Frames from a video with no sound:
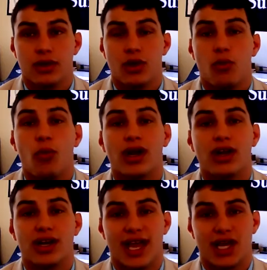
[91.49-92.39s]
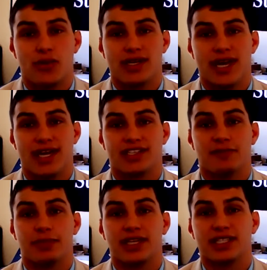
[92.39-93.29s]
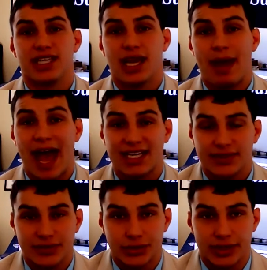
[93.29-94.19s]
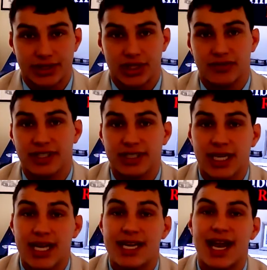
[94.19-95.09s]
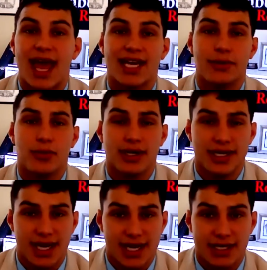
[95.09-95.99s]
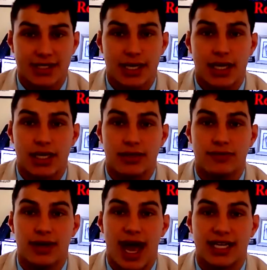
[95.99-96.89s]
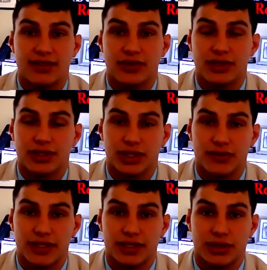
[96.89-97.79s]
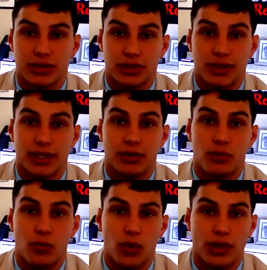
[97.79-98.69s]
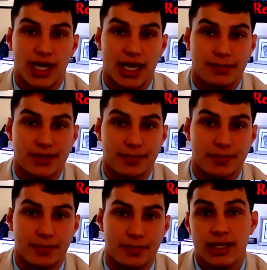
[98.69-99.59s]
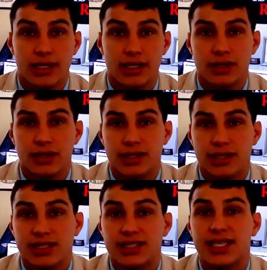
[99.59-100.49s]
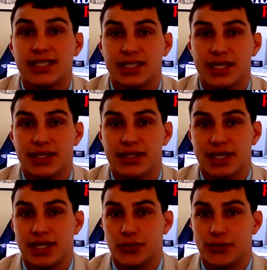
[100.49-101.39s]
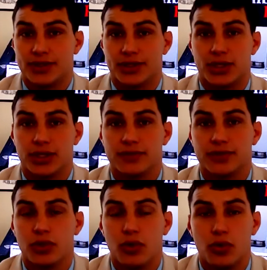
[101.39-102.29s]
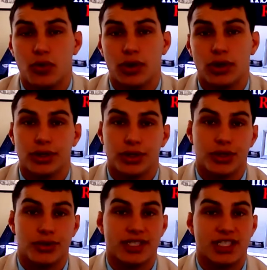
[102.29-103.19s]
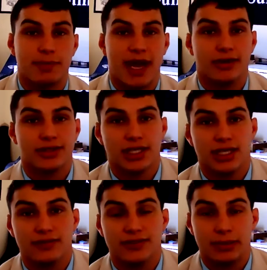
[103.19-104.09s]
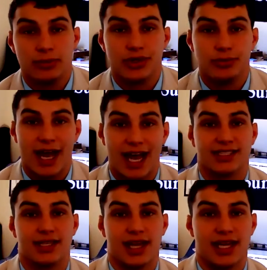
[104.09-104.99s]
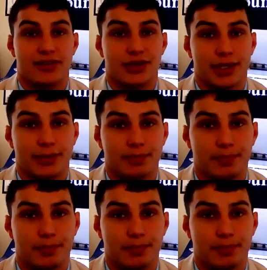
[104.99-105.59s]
181 days of peacetime active duty service, 91 days of active duty service during war times, 6 years in the reserves, or you're the spouse of someone who passed in the line of duty.